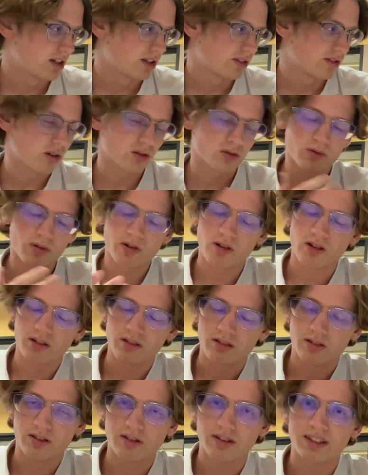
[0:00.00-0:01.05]
those were
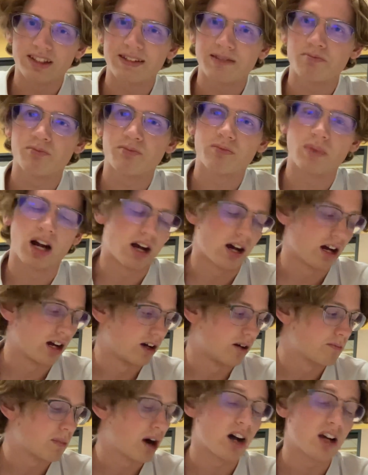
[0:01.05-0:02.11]

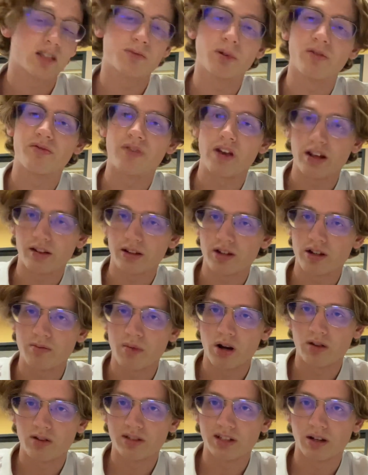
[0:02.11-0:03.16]
possible failure
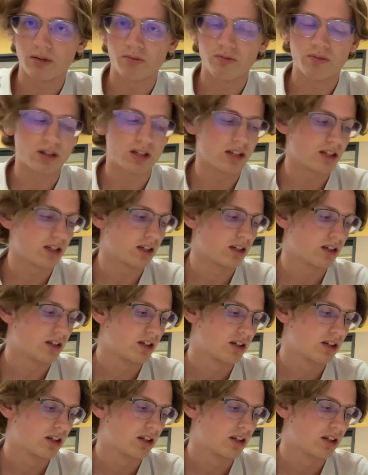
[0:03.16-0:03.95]
modes that we